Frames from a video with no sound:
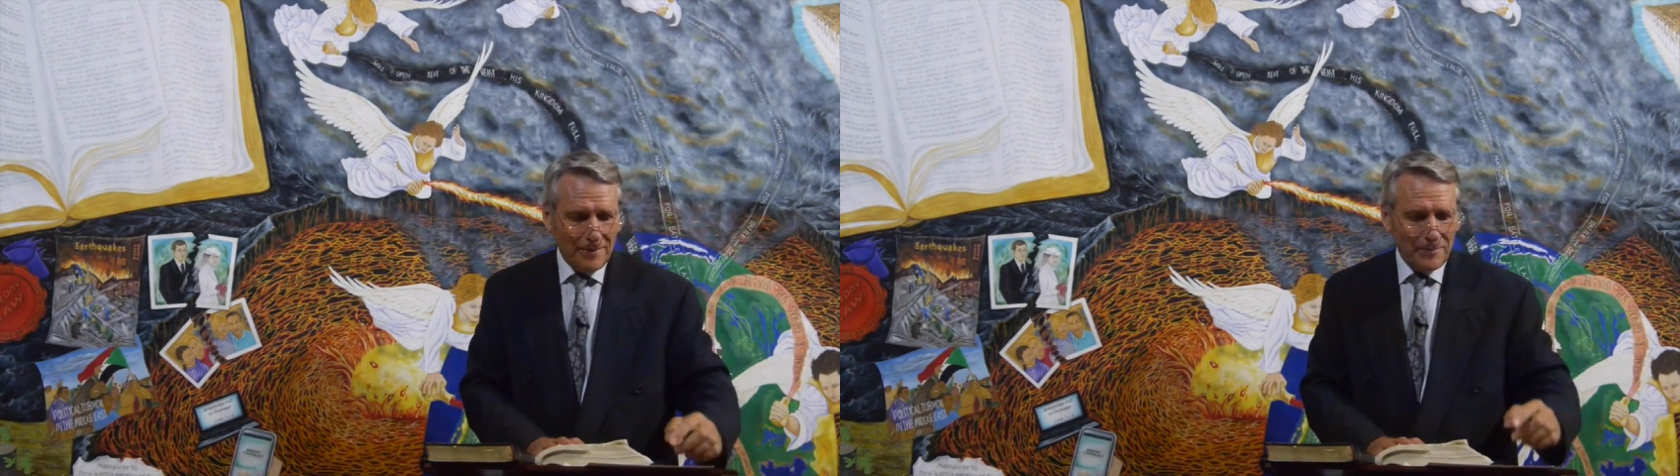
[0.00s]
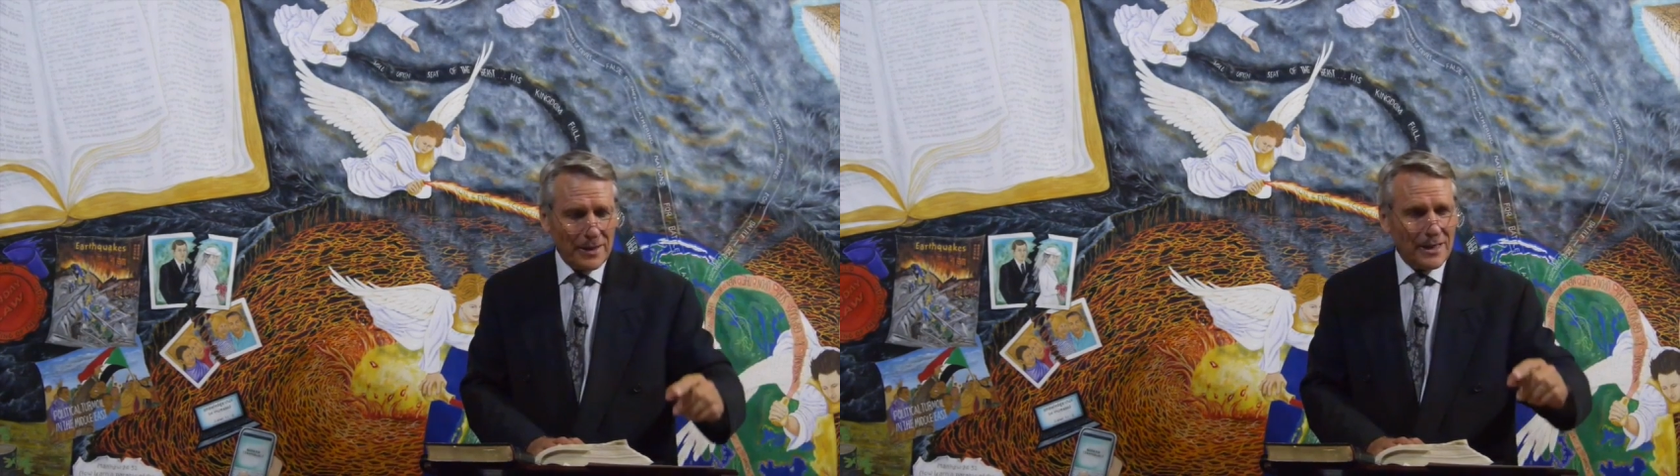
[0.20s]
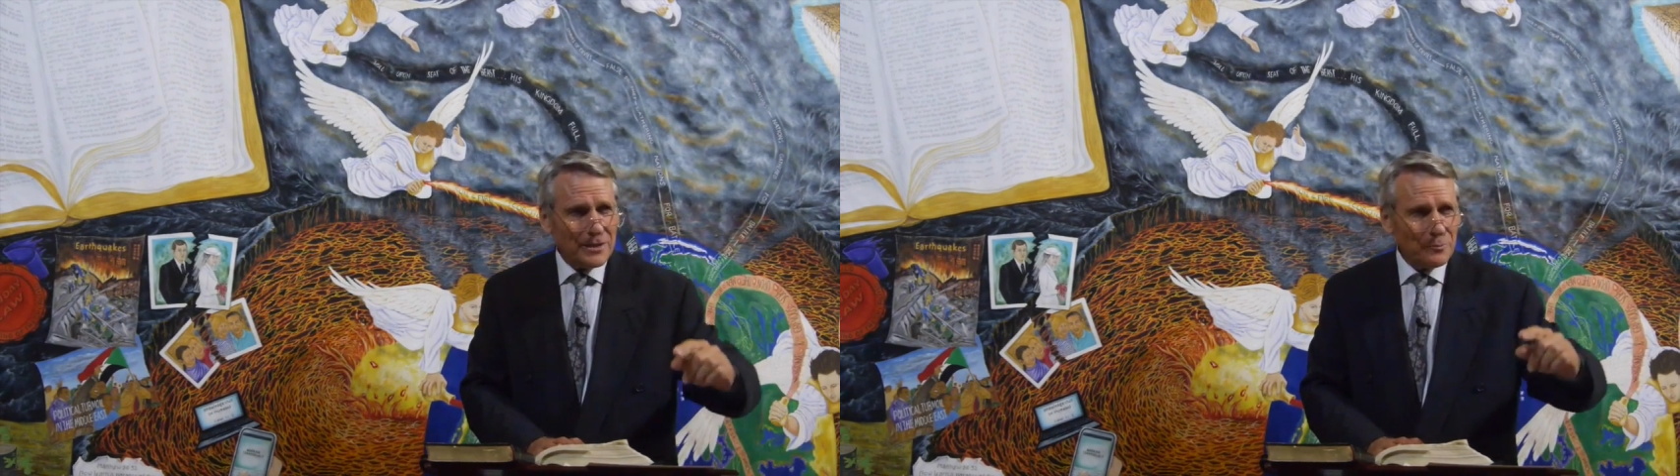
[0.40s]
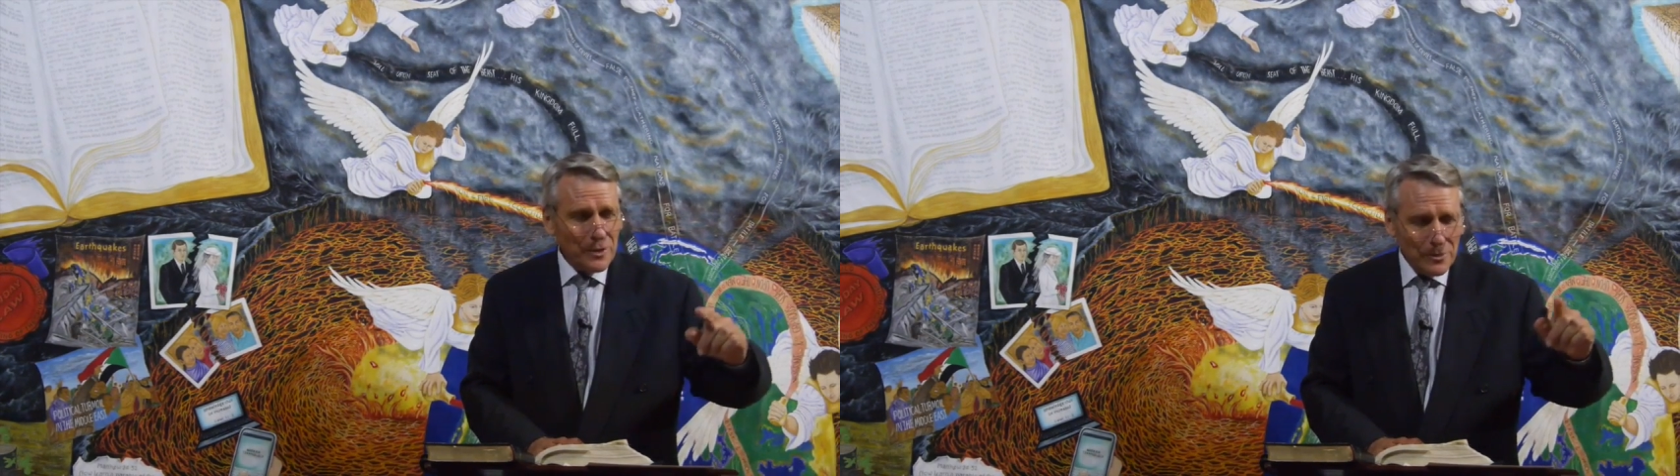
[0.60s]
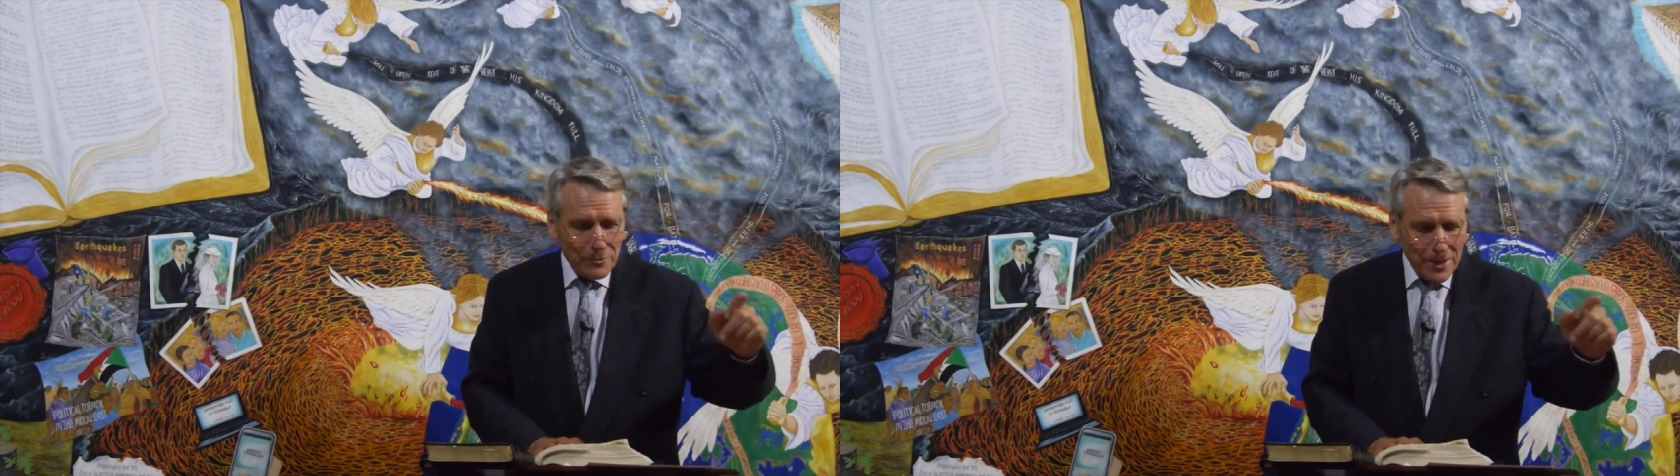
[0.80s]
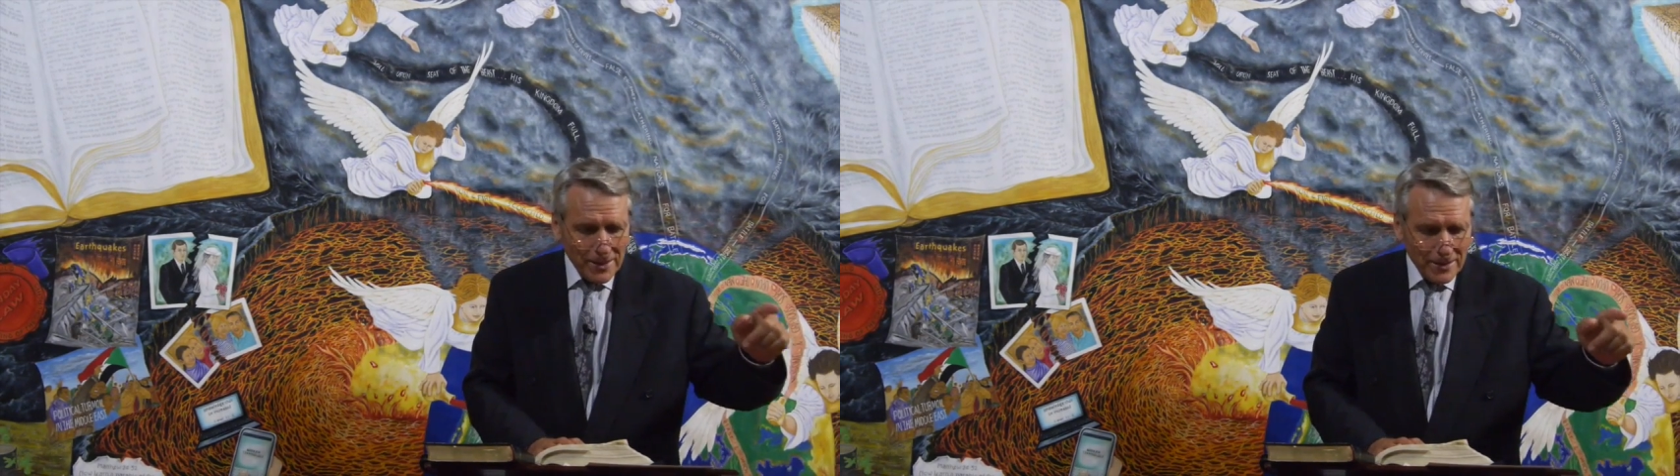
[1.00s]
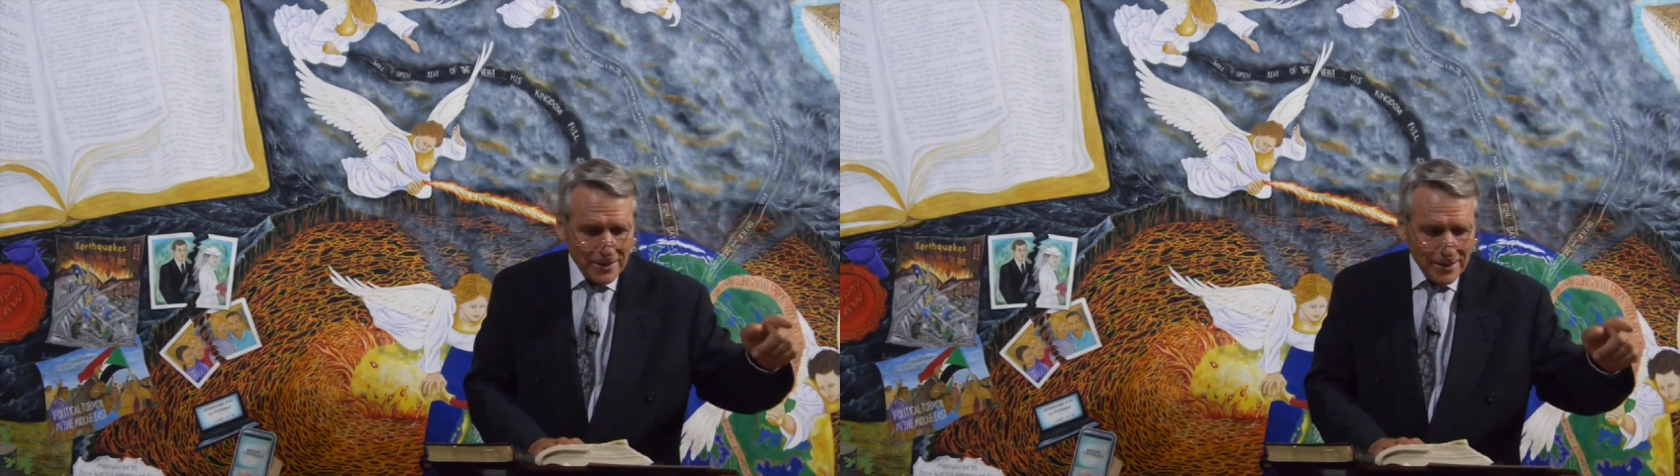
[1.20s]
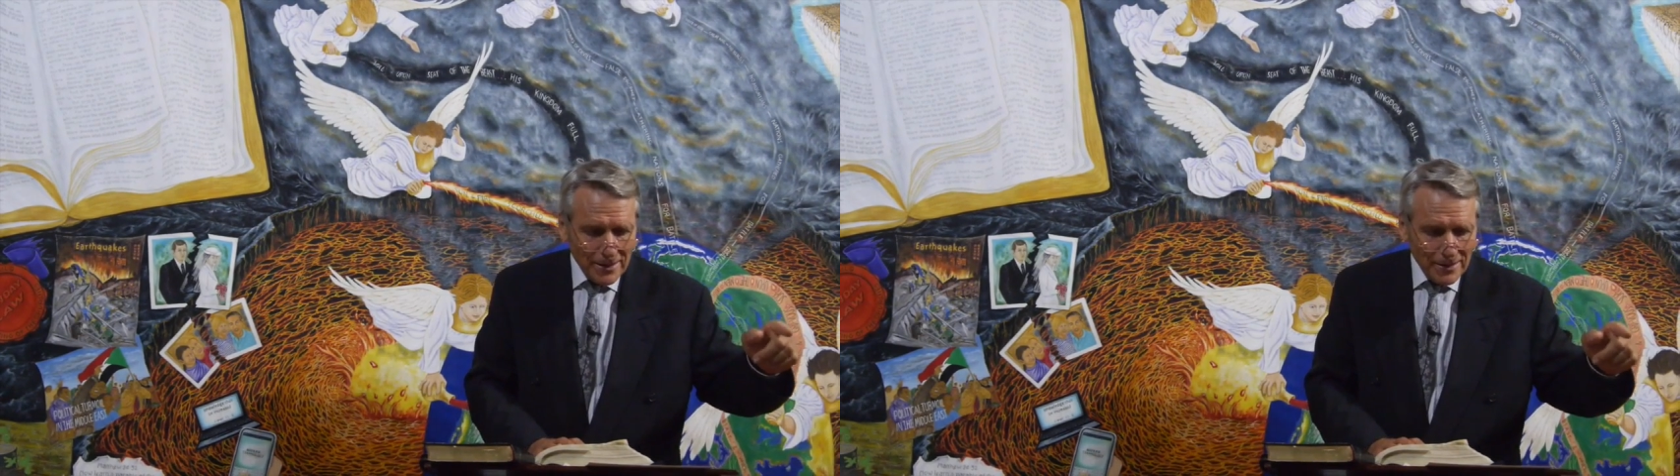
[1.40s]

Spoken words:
but as we read it